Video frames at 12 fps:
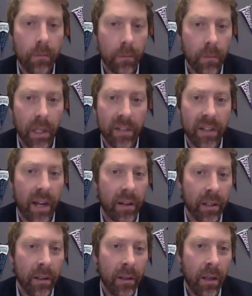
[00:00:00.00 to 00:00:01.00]

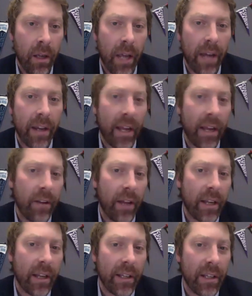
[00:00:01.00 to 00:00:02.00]
Exactly. And
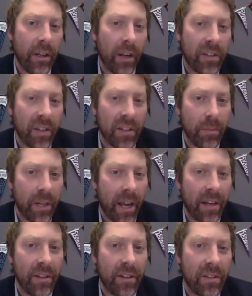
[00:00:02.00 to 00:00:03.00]
like, I saw some
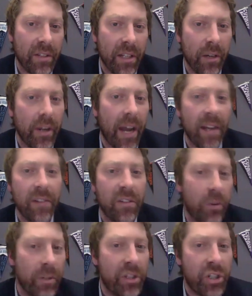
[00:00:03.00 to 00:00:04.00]
guidance, guidance
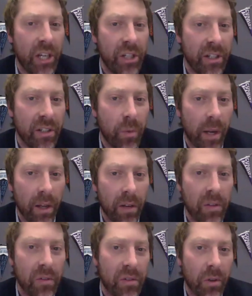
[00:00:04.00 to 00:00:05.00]
is always changing as well.
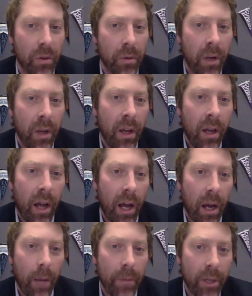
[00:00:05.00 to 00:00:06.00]
So
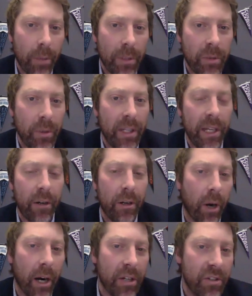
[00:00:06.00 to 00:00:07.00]
between here and
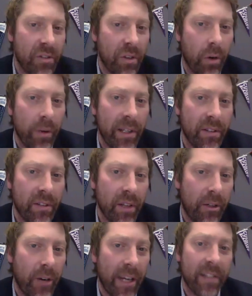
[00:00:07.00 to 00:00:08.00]
March is always a
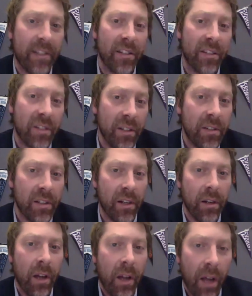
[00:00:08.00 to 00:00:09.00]
great distance.
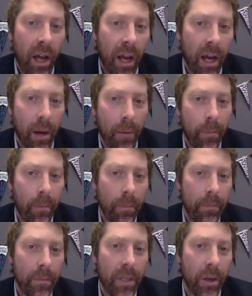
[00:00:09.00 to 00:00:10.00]
And,
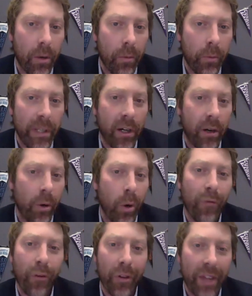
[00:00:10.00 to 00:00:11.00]
we are
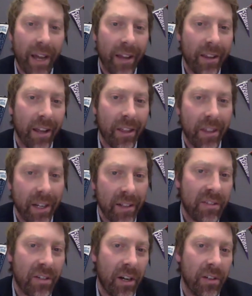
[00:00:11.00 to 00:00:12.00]
hopeful that
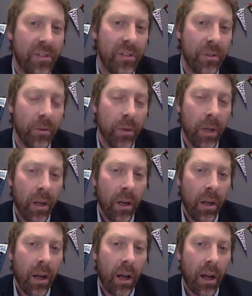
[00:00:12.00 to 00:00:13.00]
things start to
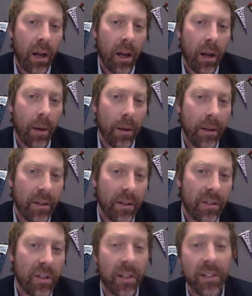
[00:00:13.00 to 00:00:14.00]

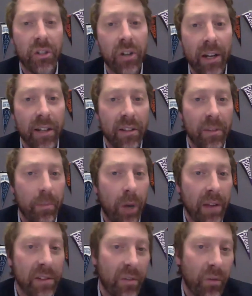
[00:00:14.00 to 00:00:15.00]
start to trend in some
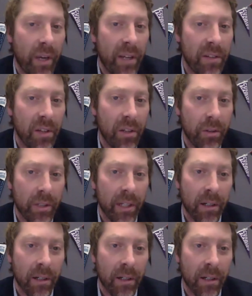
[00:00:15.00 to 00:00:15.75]
positive ways in the new year.